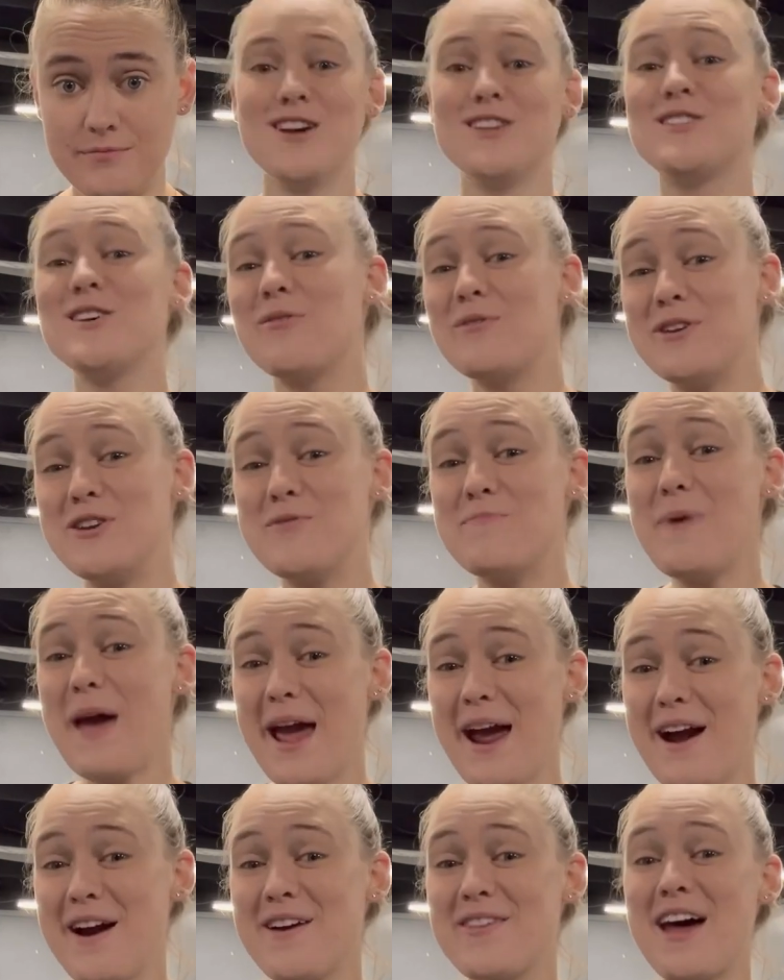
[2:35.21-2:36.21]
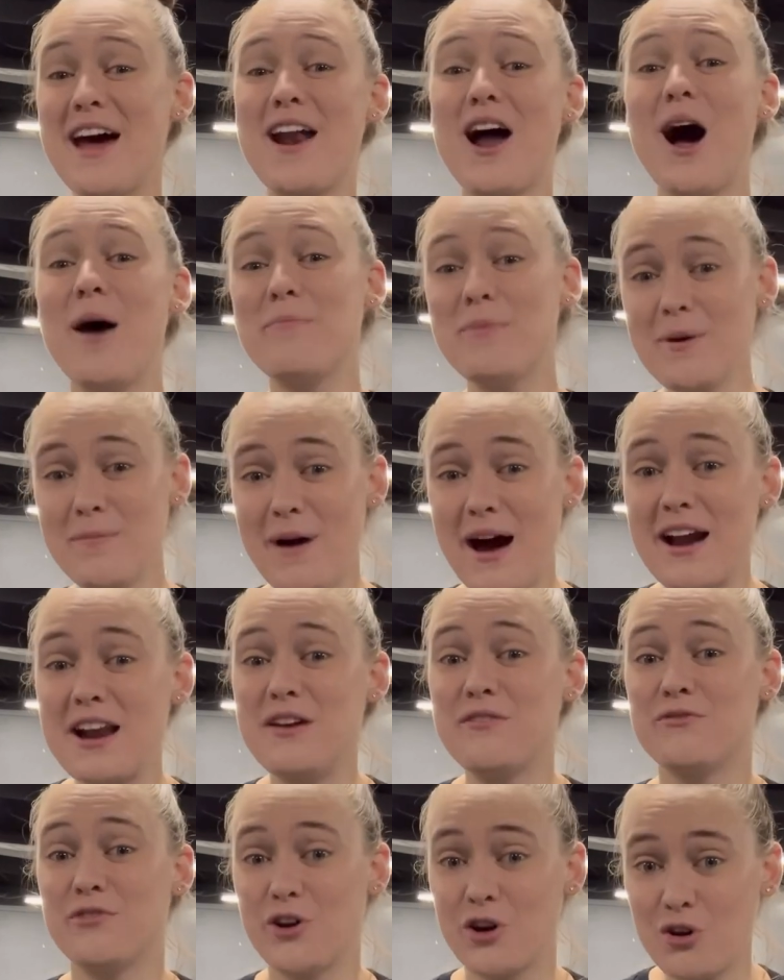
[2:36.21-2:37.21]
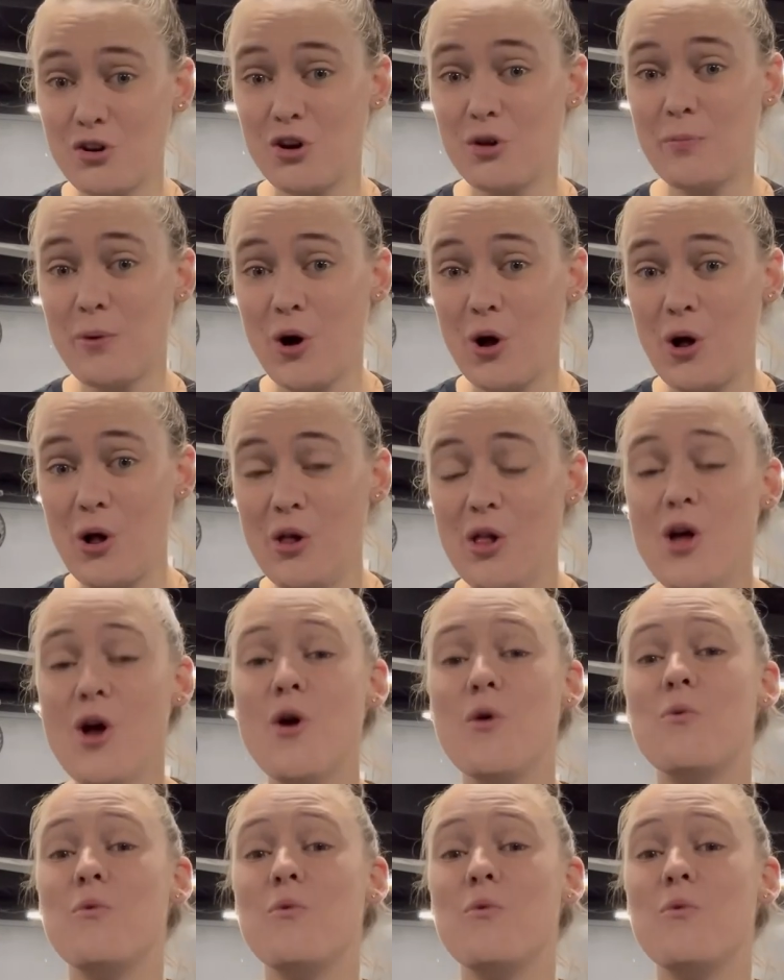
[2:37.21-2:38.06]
So when you pair that upper body vertical pull